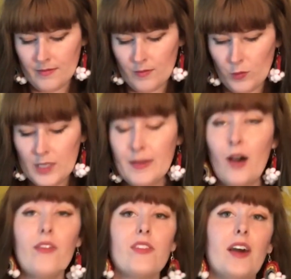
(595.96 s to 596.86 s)
What
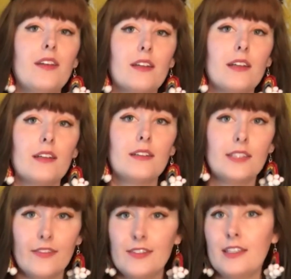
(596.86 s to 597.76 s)
about thunder?
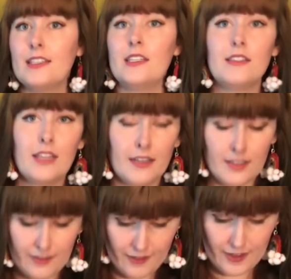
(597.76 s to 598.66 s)
Definitely need
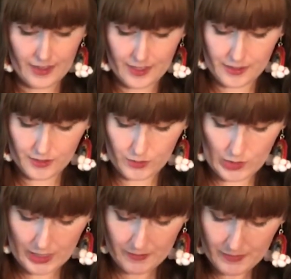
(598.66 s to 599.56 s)
thunder for a
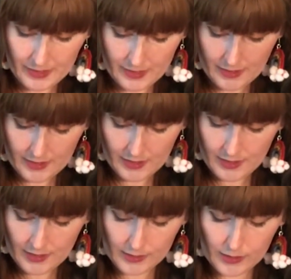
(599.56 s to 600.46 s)
thunderstorm.
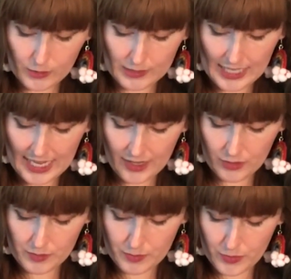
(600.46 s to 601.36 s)
So
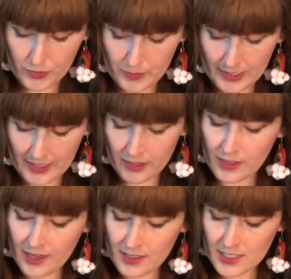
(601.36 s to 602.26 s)
loud, booming
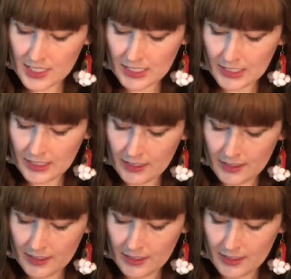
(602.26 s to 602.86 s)
thunder.